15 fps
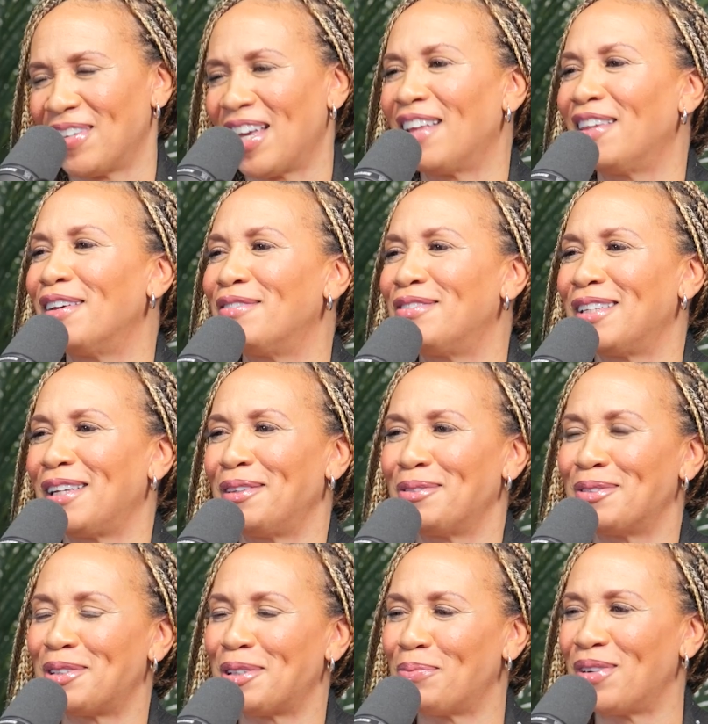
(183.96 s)
I love St.
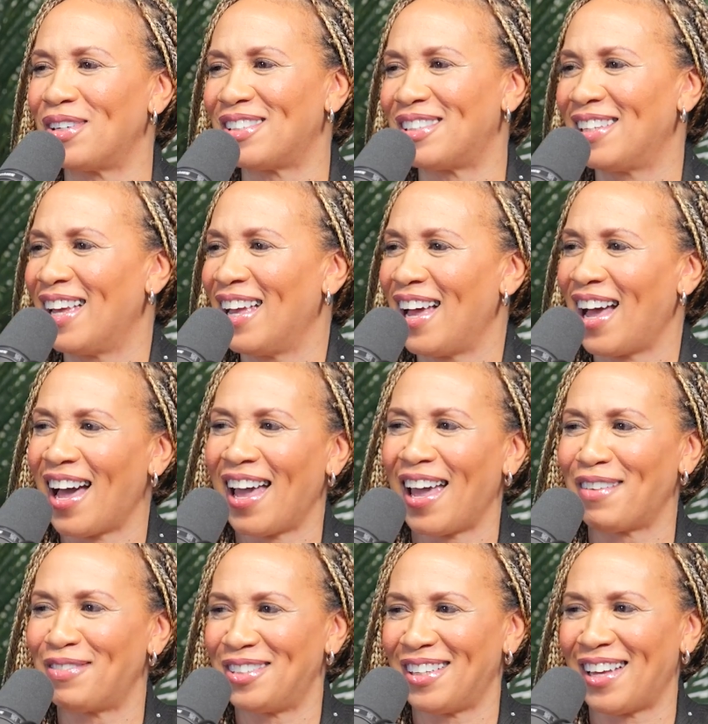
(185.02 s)
Louis so much. I
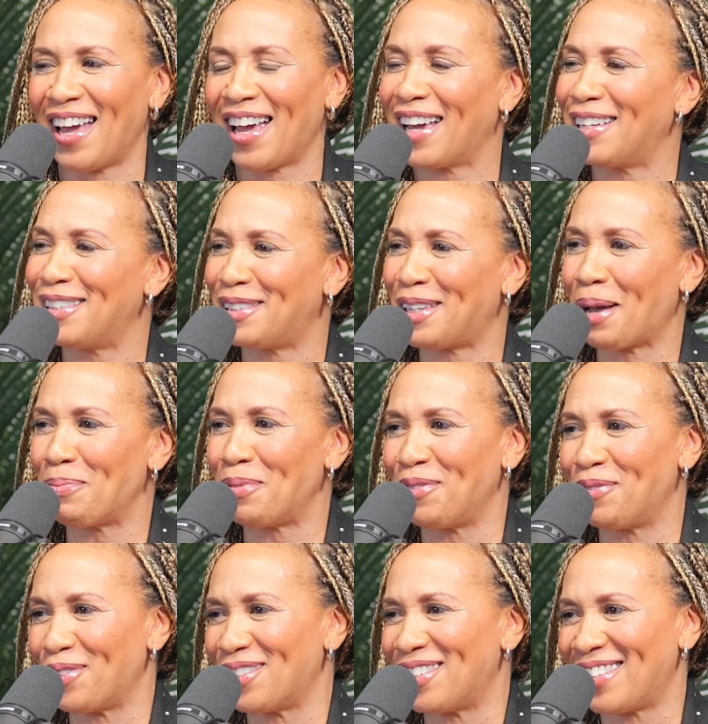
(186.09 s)
got to stop you
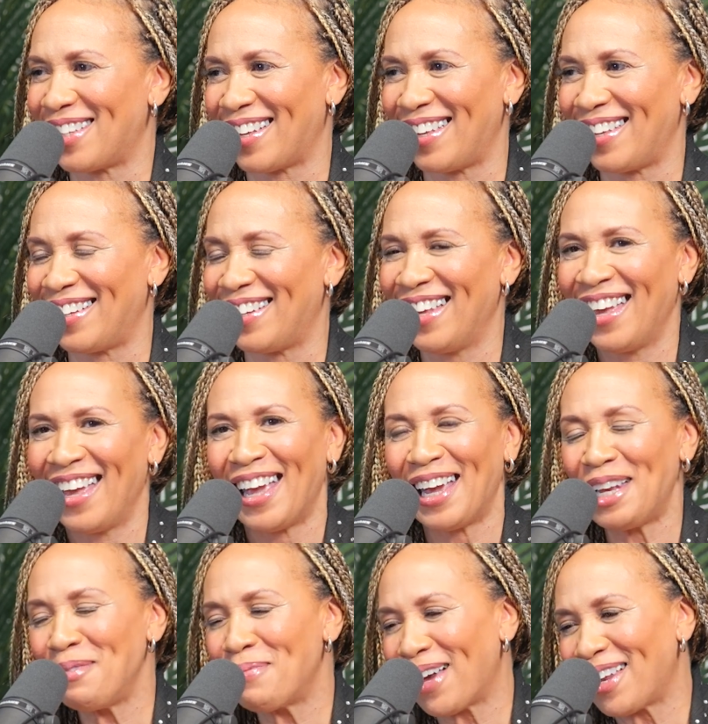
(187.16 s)
for a second.
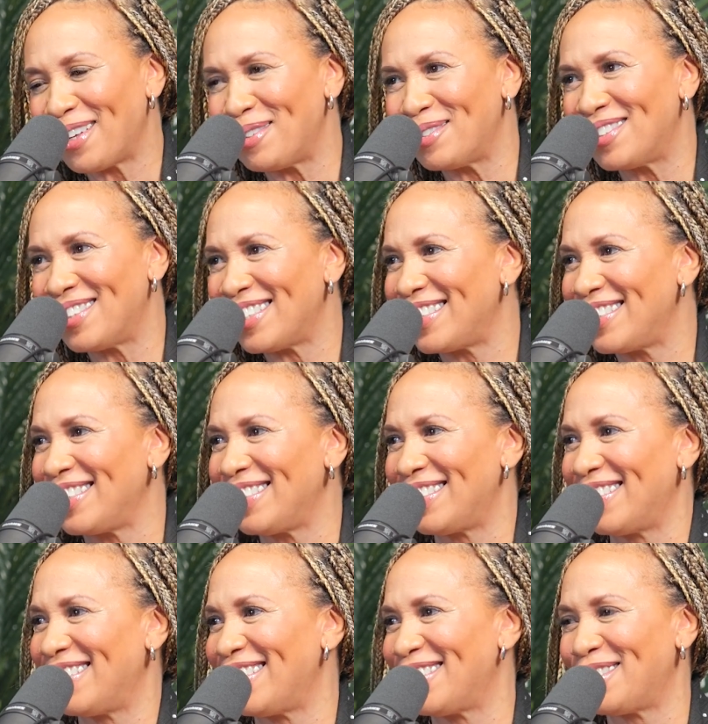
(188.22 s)
Anybody who's listening
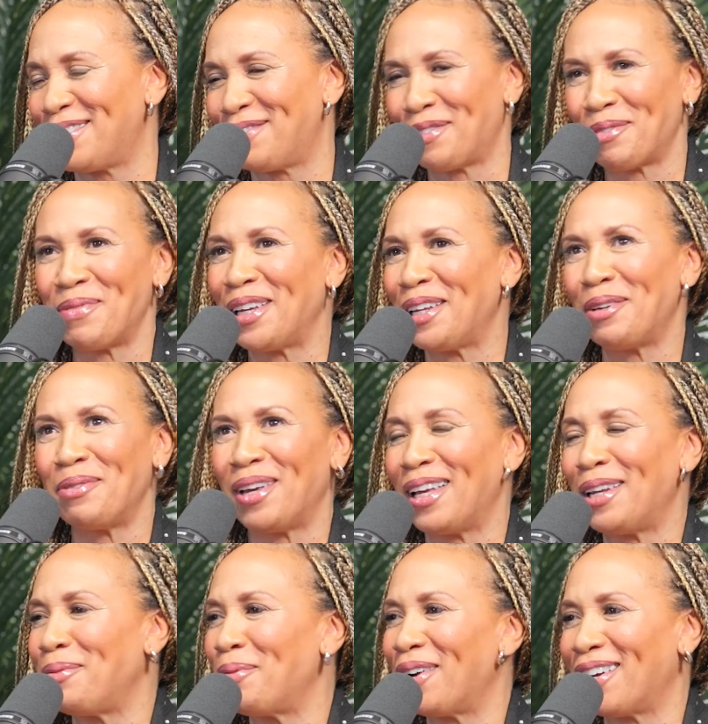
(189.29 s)
to this from
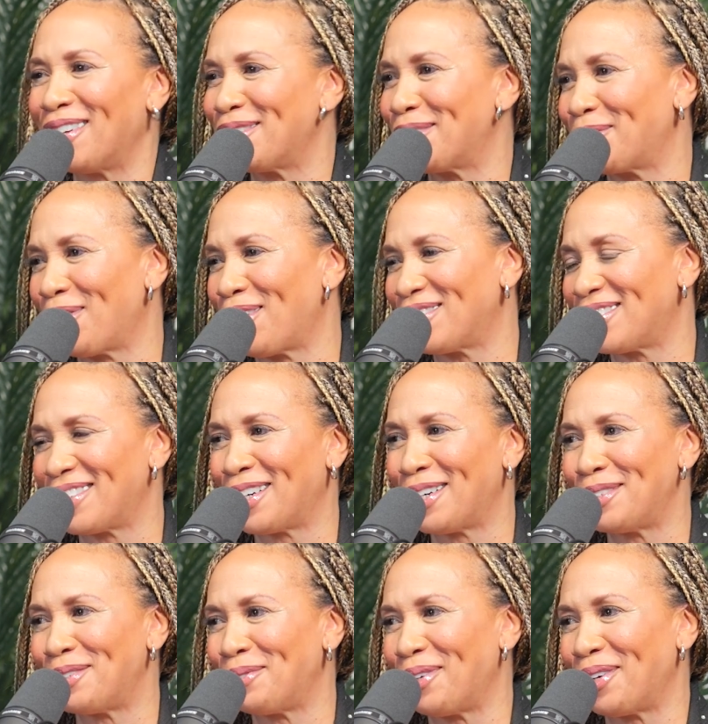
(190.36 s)
anywhere else across the
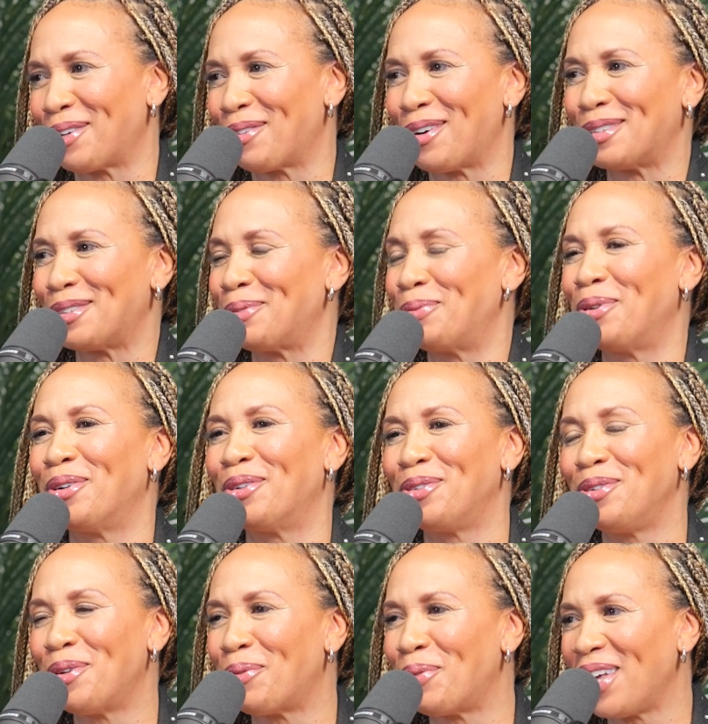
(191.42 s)
country or across the world,
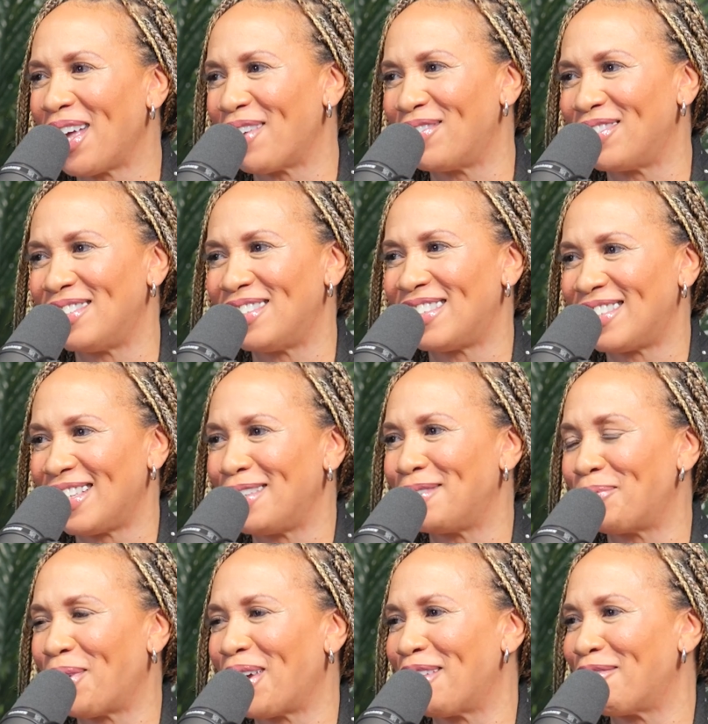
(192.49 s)
we have a
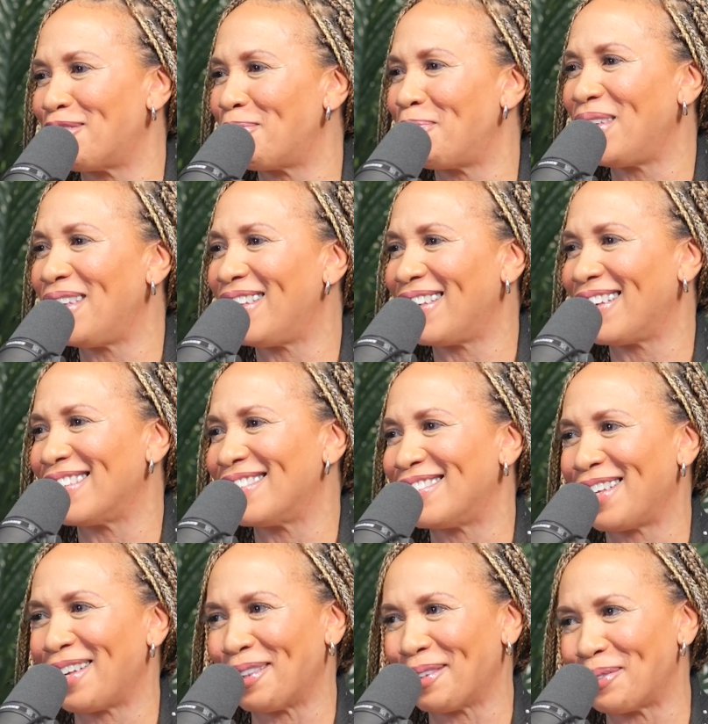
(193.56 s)
distinct way of speaking in
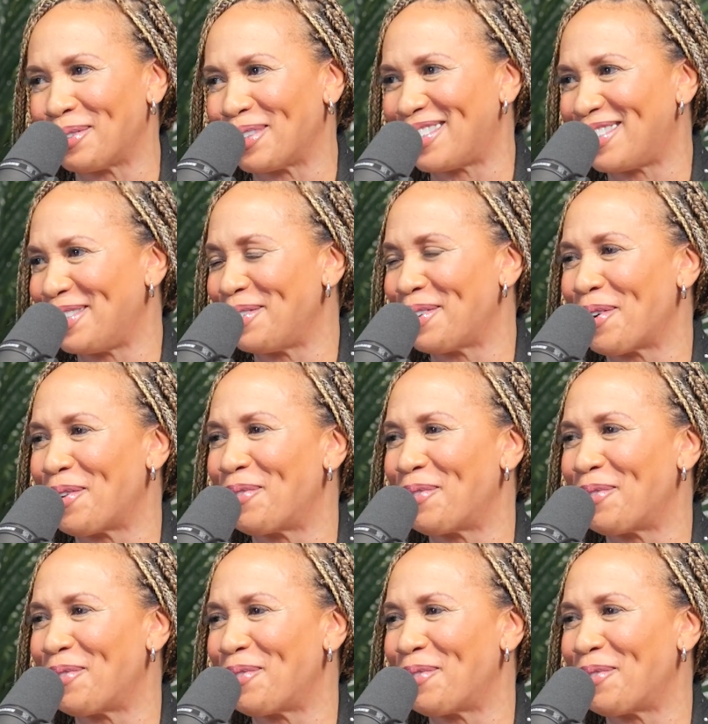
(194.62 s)
St. Louis,